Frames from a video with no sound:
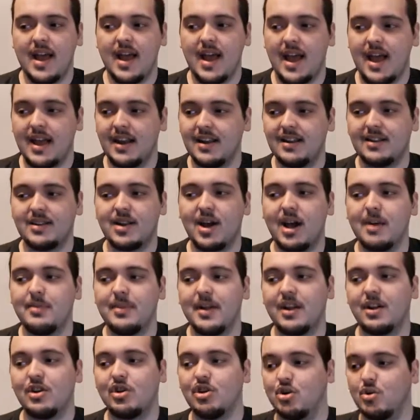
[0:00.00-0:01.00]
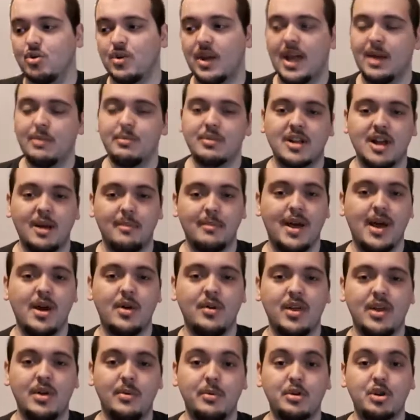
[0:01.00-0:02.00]
anytime that a new game would come
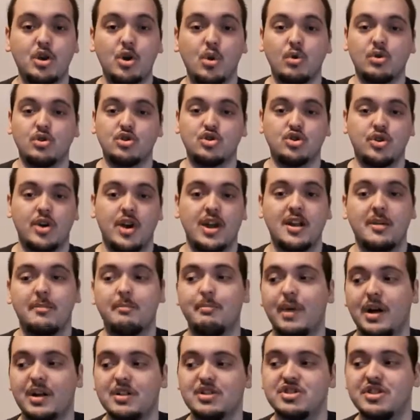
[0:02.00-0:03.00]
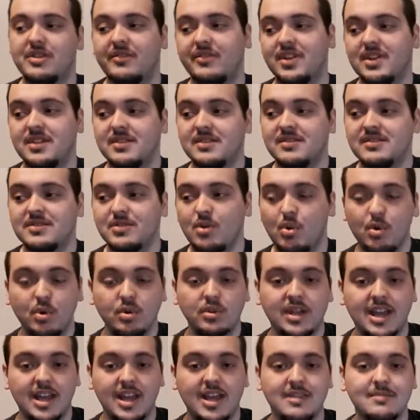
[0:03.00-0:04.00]
out, he would go and trade a bunch of his
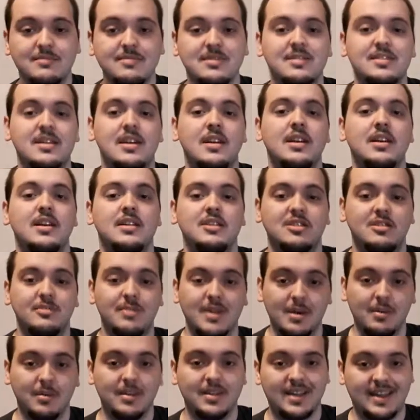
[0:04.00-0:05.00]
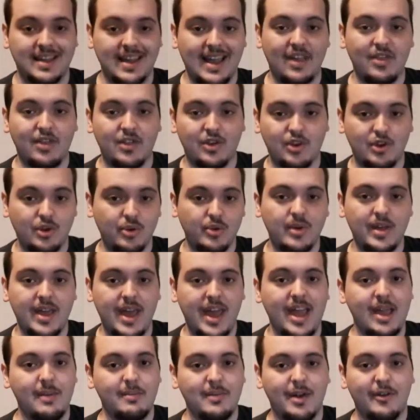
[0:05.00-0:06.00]
old games to be able to get the new
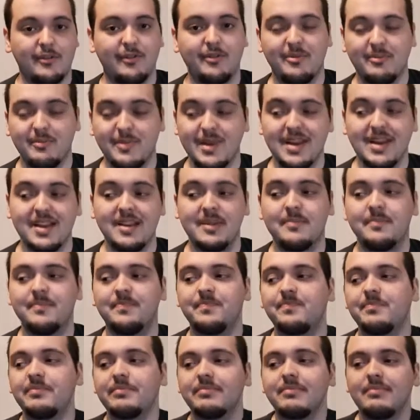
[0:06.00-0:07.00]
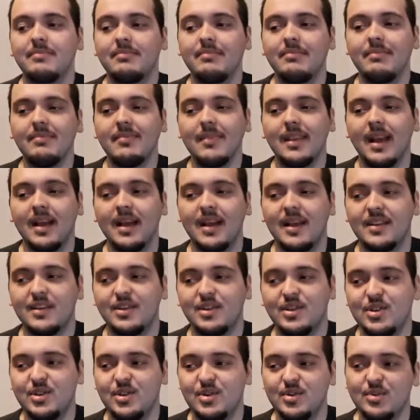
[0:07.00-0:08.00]
game. Now for me,
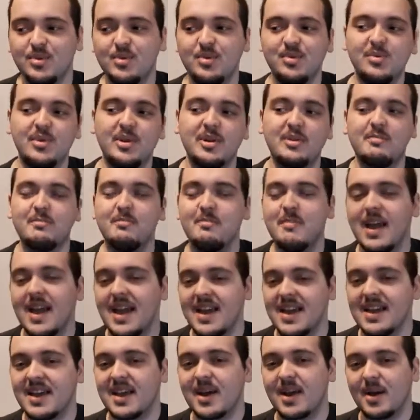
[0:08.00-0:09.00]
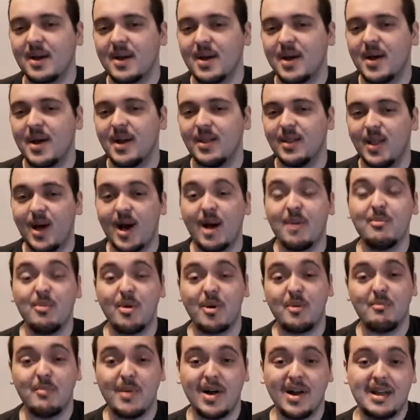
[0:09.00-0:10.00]
you would make a lot
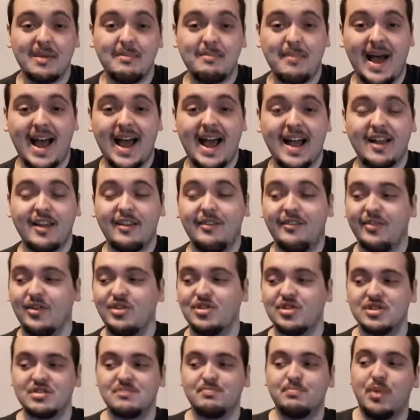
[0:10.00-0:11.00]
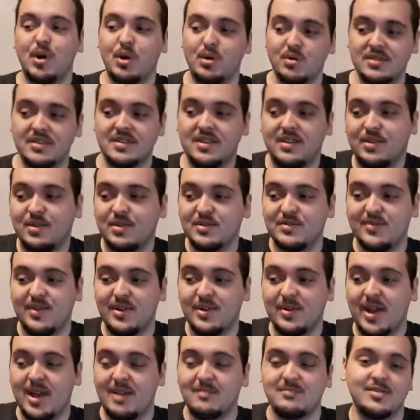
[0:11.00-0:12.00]
more money back if you just posted those
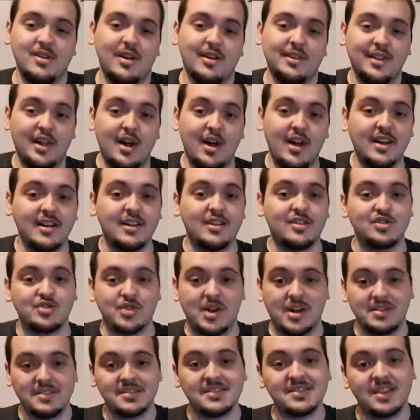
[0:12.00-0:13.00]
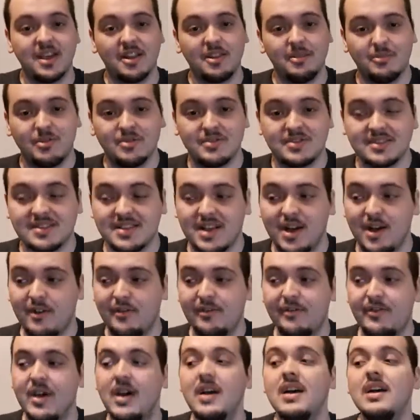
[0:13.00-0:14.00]
video games online and tried to sell them
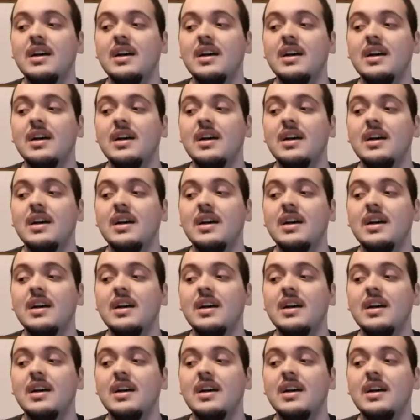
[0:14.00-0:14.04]
yourself.